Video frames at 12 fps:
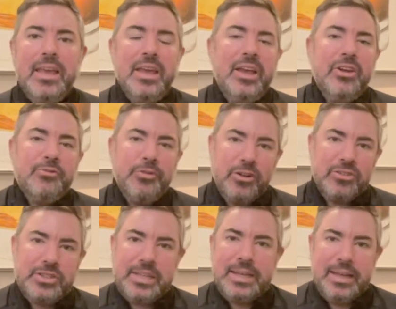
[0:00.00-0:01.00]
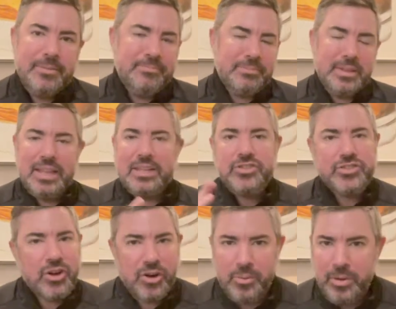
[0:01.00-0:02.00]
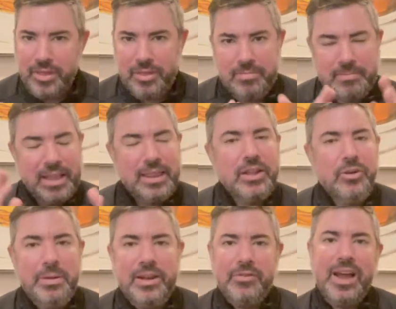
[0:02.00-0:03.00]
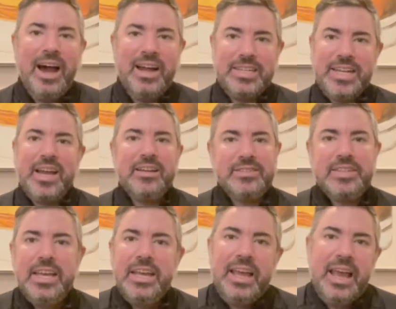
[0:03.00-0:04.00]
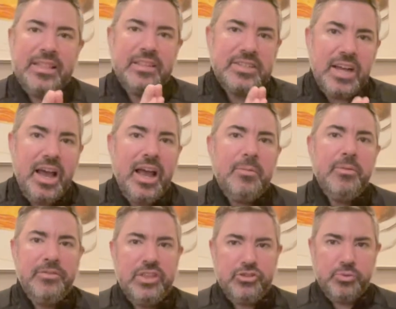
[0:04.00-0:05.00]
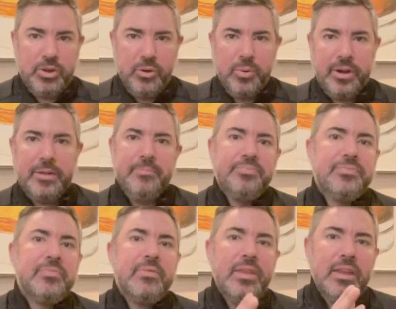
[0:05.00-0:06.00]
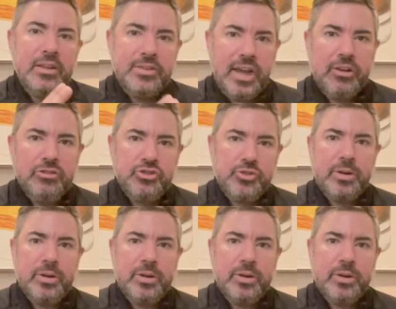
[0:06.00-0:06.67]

First, let's start with a little bit of context. At the time of this recording, Donald Trump's